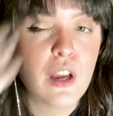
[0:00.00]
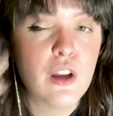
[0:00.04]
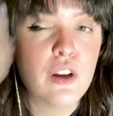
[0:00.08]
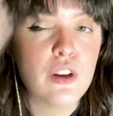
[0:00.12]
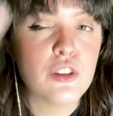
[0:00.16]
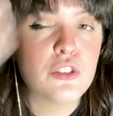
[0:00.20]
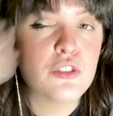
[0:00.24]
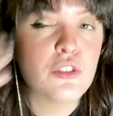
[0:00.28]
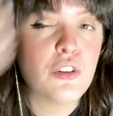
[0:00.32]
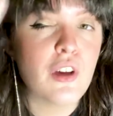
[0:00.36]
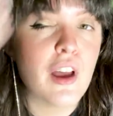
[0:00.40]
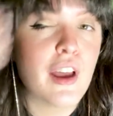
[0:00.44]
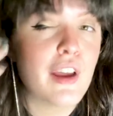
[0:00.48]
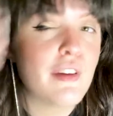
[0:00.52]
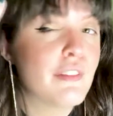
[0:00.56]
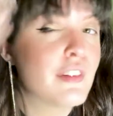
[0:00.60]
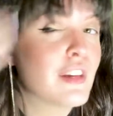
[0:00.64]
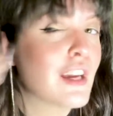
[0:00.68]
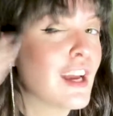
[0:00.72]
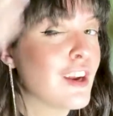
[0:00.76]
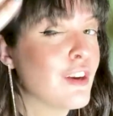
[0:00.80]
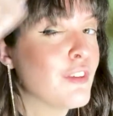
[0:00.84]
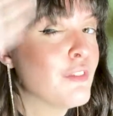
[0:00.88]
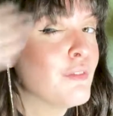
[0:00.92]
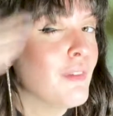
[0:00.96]
Also, I have
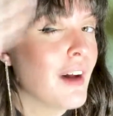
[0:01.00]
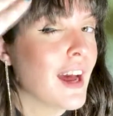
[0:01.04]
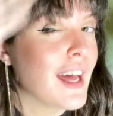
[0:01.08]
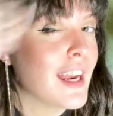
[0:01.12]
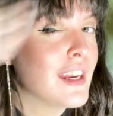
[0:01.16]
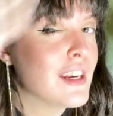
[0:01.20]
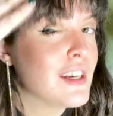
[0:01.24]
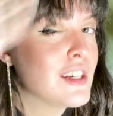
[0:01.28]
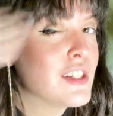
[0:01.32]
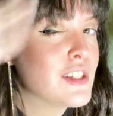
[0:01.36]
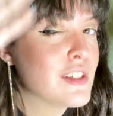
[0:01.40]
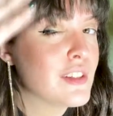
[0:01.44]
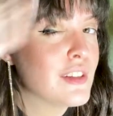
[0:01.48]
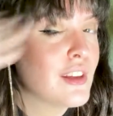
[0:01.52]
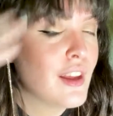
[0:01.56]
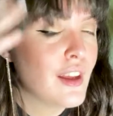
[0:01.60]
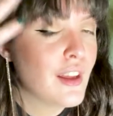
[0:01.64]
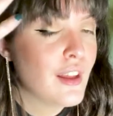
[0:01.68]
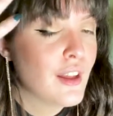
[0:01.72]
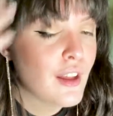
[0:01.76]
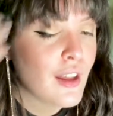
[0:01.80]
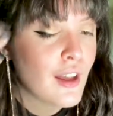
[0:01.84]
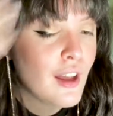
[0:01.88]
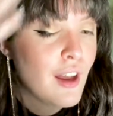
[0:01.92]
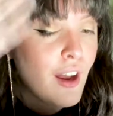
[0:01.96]
kind of managed
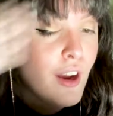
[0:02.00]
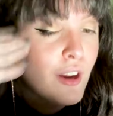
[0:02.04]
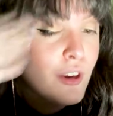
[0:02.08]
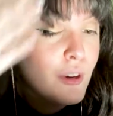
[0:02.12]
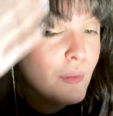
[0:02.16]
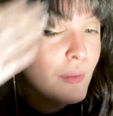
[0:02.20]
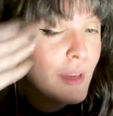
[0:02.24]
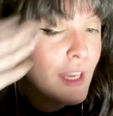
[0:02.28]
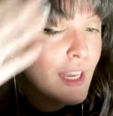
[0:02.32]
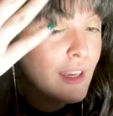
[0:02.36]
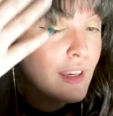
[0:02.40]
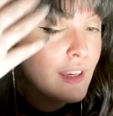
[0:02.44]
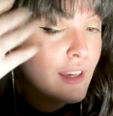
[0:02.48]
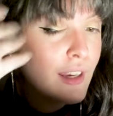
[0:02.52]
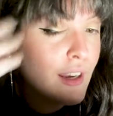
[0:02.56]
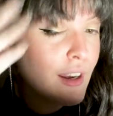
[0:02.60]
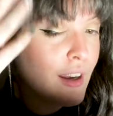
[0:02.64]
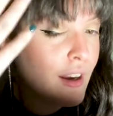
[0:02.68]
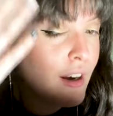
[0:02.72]
how to make